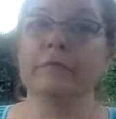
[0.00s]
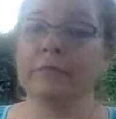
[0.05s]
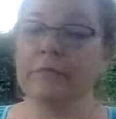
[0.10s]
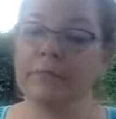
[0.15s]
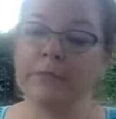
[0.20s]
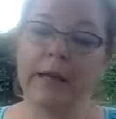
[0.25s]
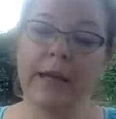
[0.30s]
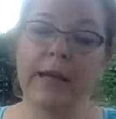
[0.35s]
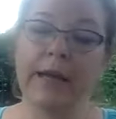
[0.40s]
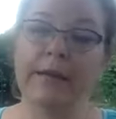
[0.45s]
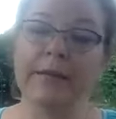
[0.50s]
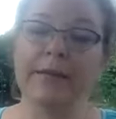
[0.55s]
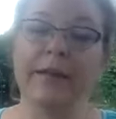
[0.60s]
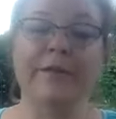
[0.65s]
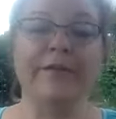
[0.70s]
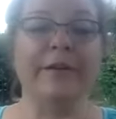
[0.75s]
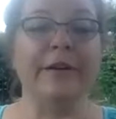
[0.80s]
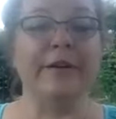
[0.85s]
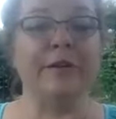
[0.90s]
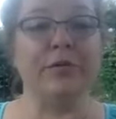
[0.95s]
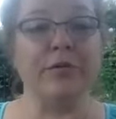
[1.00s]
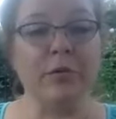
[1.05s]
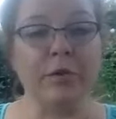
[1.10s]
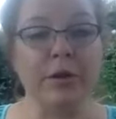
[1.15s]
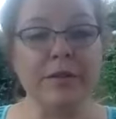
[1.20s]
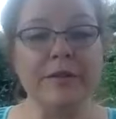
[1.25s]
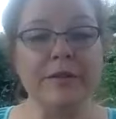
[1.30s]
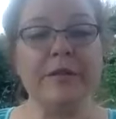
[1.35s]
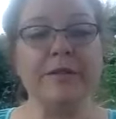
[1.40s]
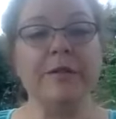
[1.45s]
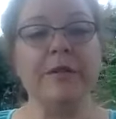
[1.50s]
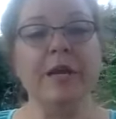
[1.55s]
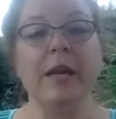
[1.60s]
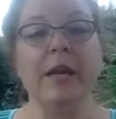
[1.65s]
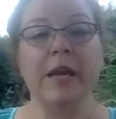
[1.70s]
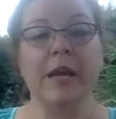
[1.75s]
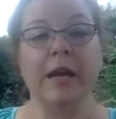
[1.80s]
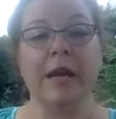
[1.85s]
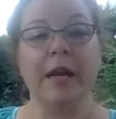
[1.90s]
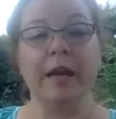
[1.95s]
light, loving towards us.
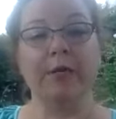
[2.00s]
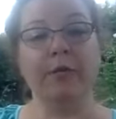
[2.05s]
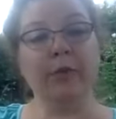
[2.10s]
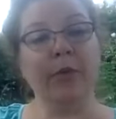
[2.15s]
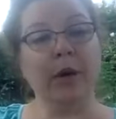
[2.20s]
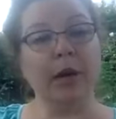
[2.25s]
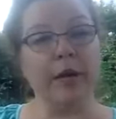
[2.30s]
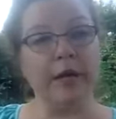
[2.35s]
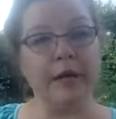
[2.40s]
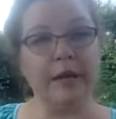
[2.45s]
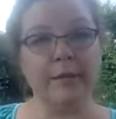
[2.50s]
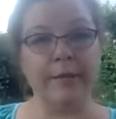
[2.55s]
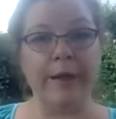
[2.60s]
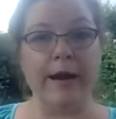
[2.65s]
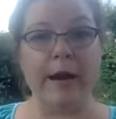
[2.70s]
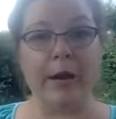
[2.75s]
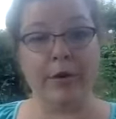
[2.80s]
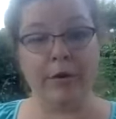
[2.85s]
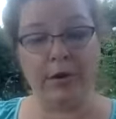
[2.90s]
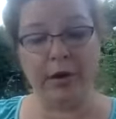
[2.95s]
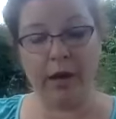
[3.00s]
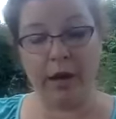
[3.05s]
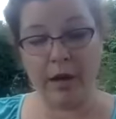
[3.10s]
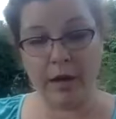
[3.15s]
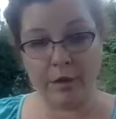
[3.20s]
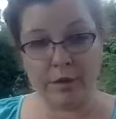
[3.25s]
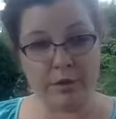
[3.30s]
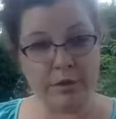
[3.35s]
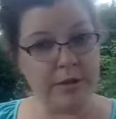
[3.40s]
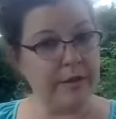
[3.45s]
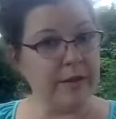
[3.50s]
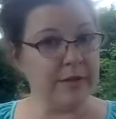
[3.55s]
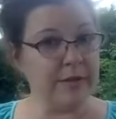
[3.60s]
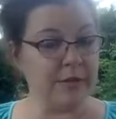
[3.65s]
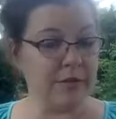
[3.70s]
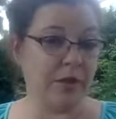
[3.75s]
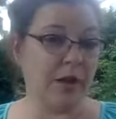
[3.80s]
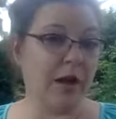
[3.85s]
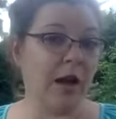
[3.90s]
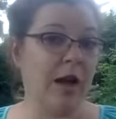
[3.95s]
And we want to keep out energy
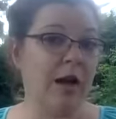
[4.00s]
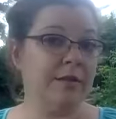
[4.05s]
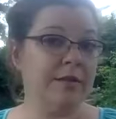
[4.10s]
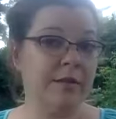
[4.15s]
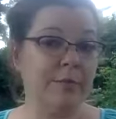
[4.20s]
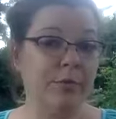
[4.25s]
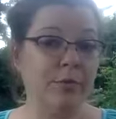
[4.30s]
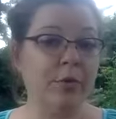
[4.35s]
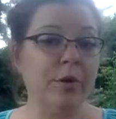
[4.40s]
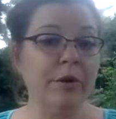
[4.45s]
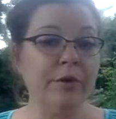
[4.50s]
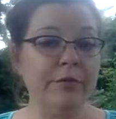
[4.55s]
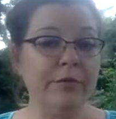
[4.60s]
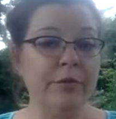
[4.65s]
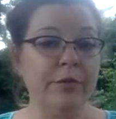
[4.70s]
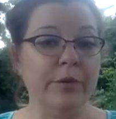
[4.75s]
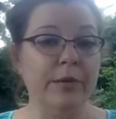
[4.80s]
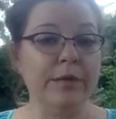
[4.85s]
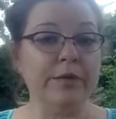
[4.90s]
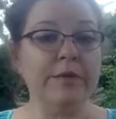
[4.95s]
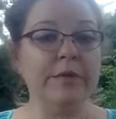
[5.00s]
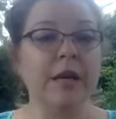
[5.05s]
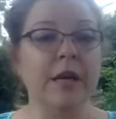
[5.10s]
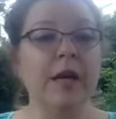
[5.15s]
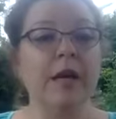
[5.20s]
that's not supportive to us.